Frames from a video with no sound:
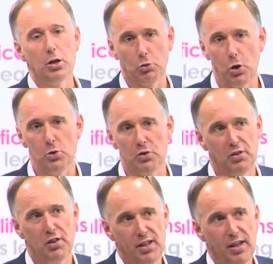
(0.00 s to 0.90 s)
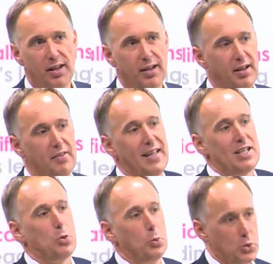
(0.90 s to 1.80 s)
growth,
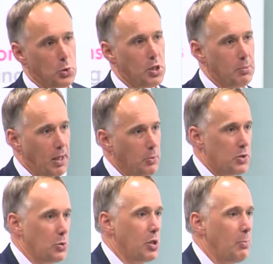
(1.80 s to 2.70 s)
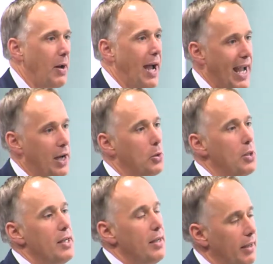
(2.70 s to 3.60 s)
that's what we're talking about. We're talking about
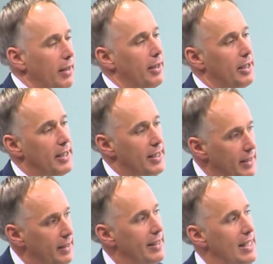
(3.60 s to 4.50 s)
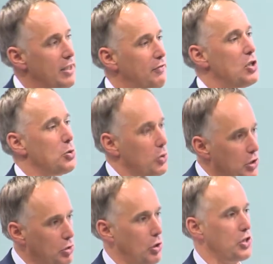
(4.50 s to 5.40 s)
how individuals
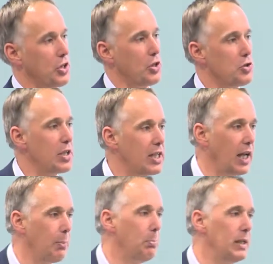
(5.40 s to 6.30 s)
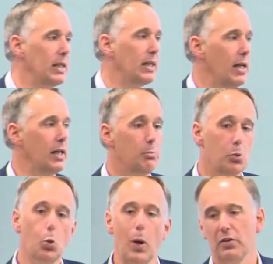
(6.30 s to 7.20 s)
across the country can be
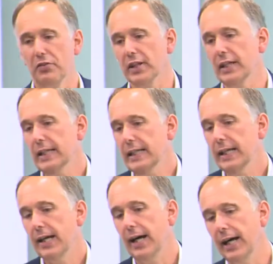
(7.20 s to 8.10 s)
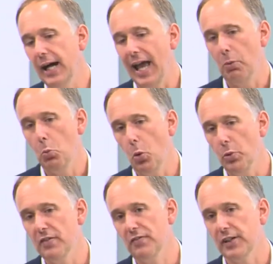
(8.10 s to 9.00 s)
more wealthy. And what
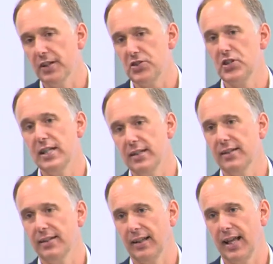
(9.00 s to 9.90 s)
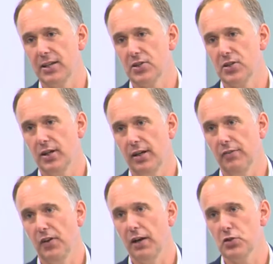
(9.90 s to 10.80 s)
we've seen in the last
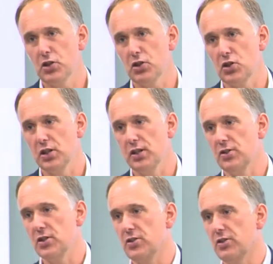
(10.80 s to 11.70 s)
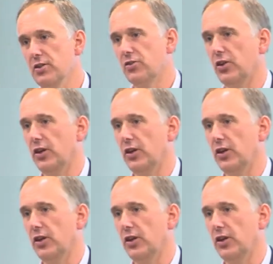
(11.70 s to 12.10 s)
5 or 6 years is that